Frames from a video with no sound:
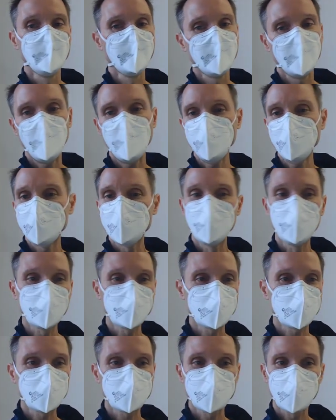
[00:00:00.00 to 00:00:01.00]
Oh, it looks
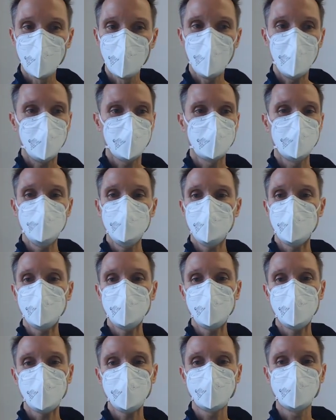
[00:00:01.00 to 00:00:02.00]
so ugly. I
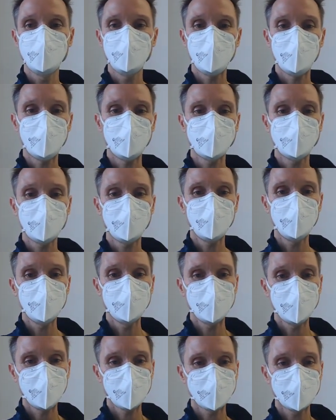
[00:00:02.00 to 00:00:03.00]
have to add
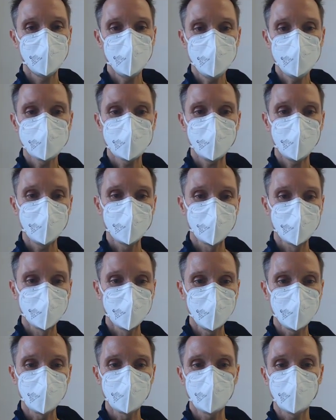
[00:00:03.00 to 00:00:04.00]
at least a
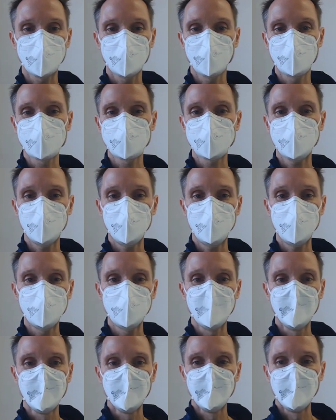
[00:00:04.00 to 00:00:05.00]
little bit of styling.
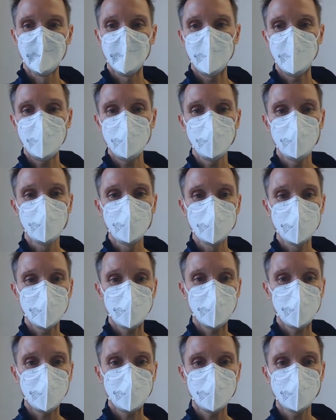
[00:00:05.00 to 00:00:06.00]
I will
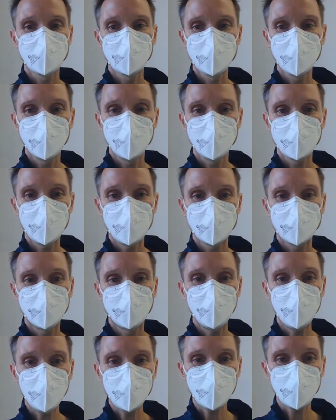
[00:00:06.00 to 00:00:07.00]
add a
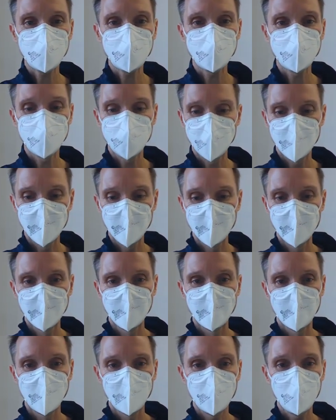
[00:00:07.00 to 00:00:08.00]
div
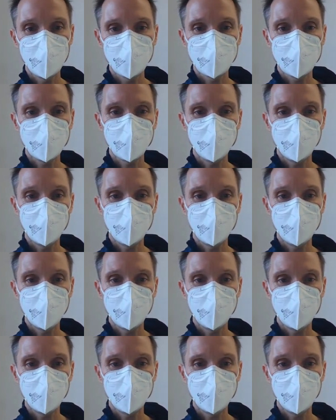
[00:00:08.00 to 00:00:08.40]
with